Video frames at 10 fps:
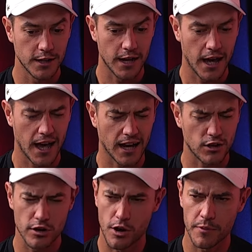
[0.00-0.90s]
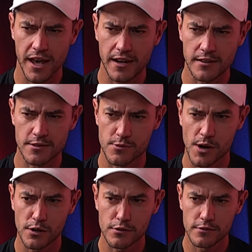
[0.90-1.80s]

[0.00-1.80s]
Uh, got nominated as well.